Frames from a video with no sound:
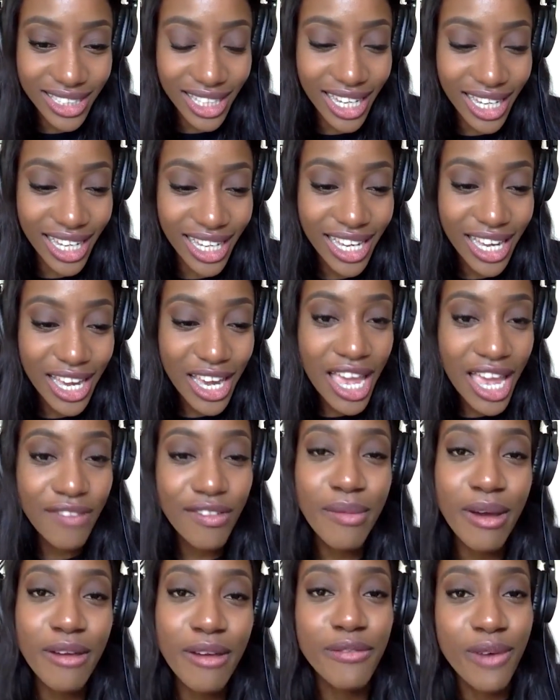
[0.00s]
Like
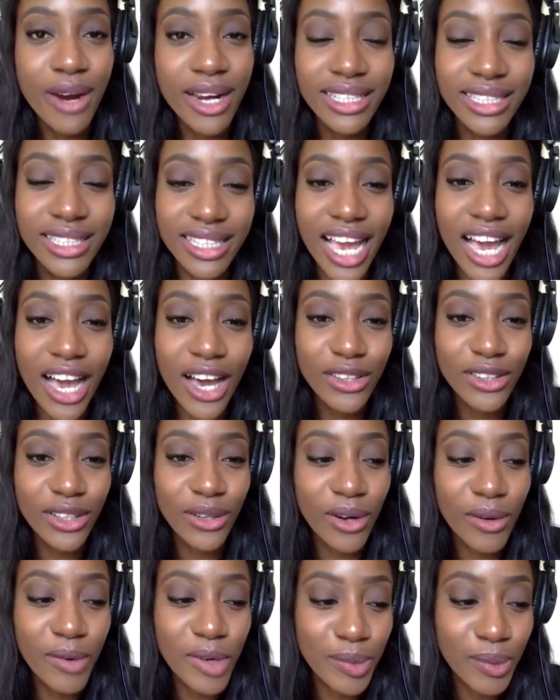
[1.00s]
even my friends now,
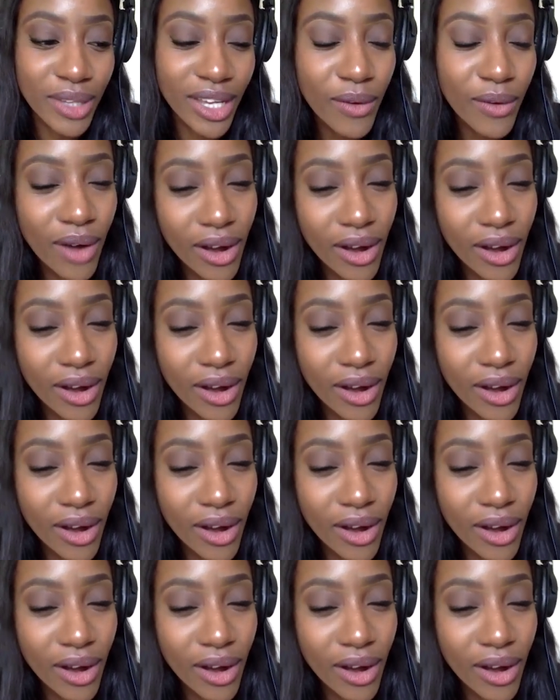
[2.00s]
they'll always be like,